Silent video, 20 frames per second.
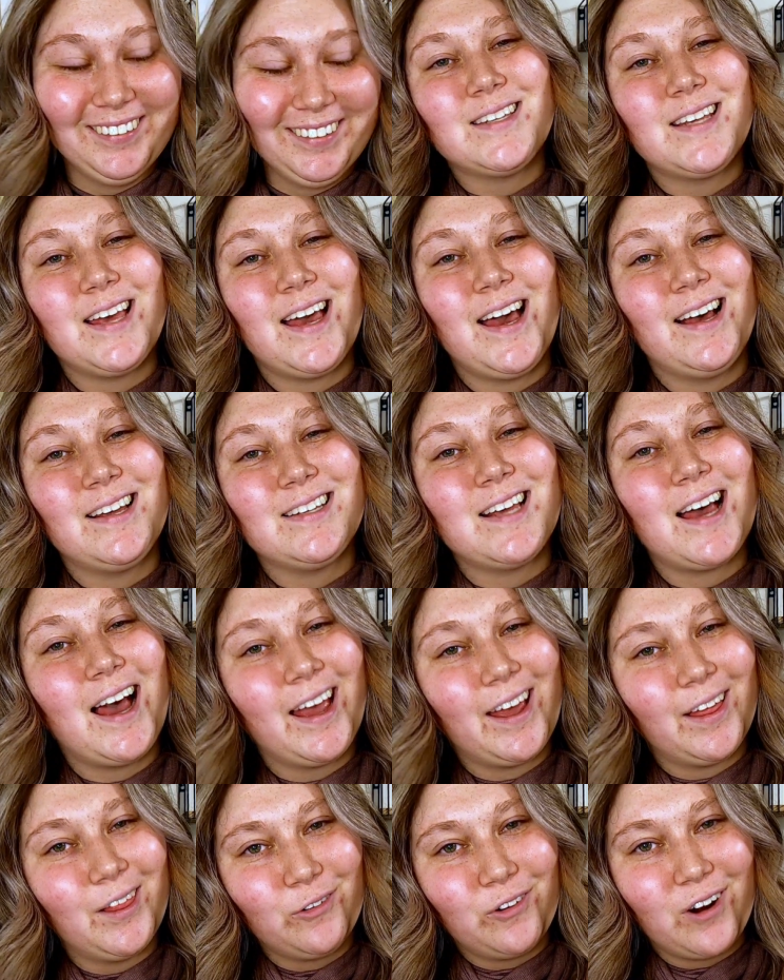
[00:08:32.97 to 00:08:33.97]
This has
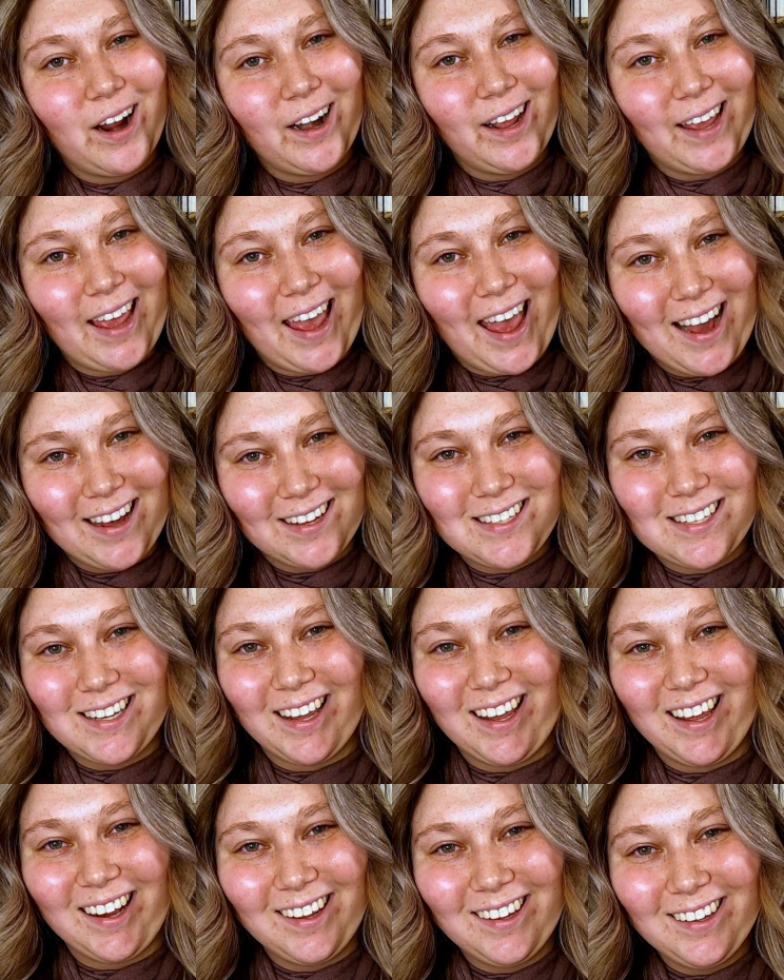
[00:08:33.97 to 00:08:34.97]
hyaluronic
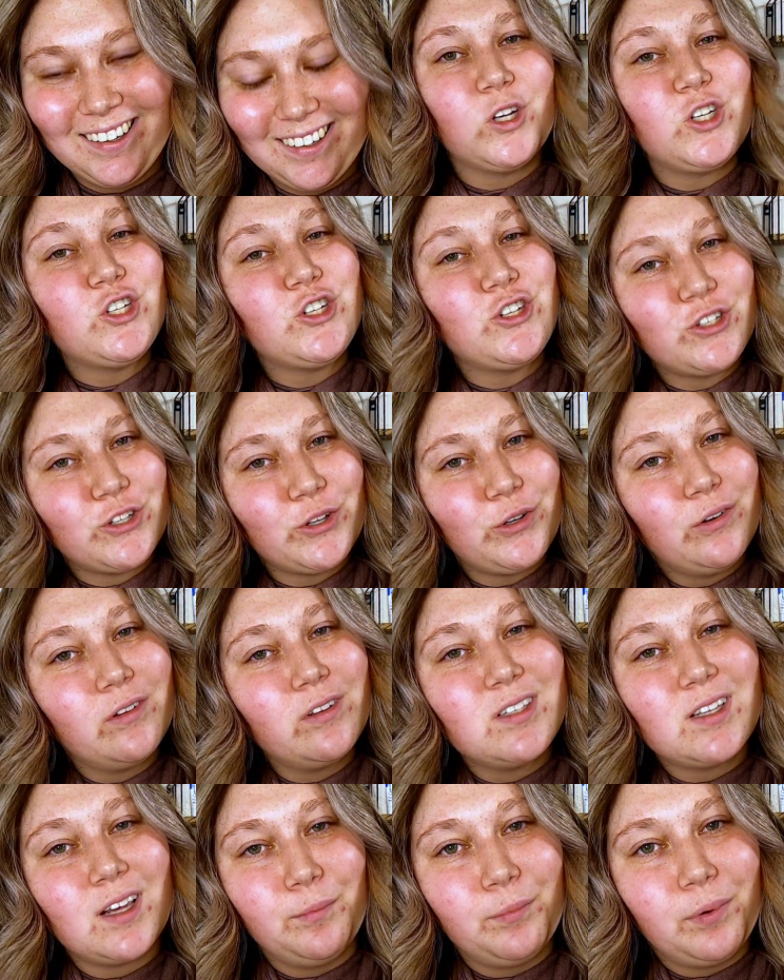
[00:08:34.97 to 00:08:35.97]
acid, which
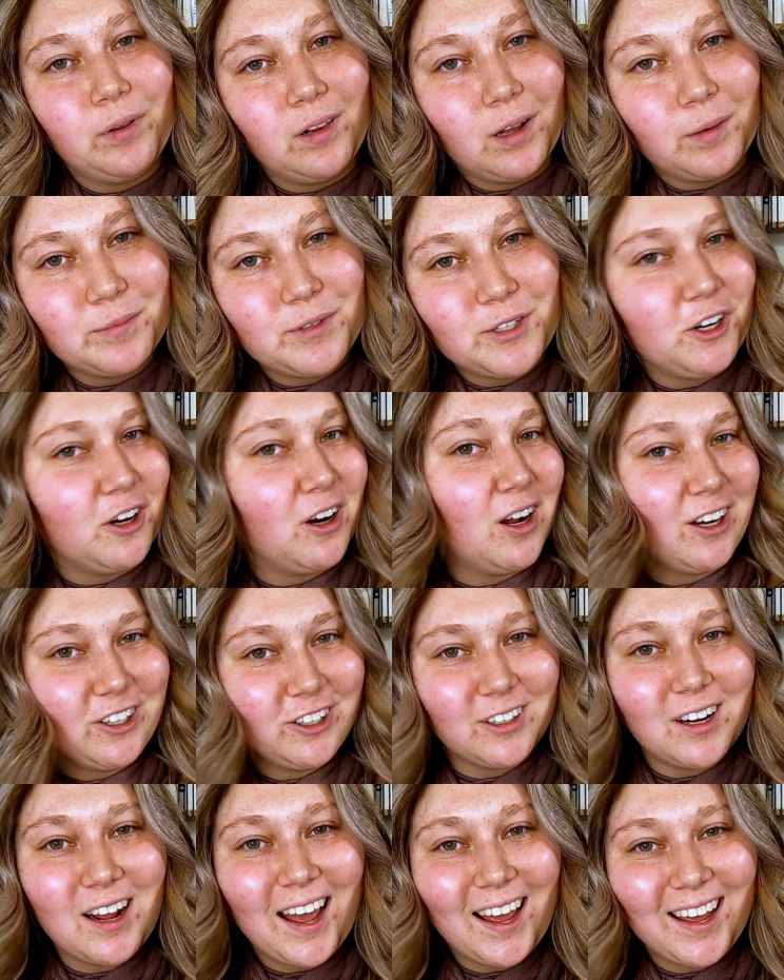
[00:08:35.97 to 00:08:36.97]
soothes and plumps your
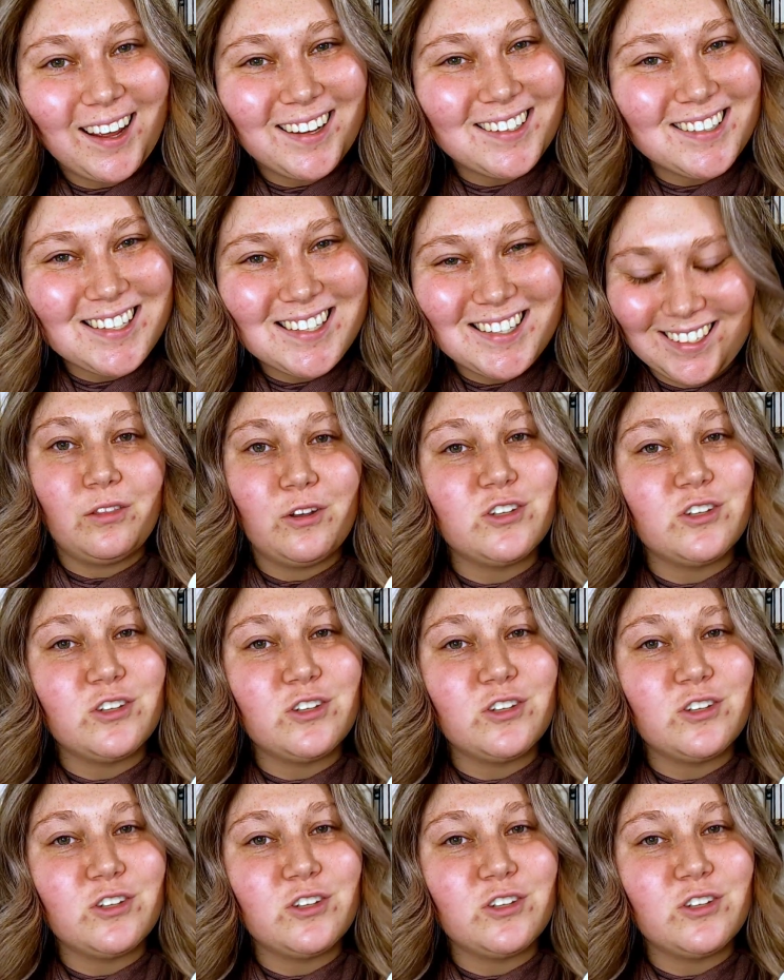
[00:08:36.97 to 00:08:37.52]
under eyes.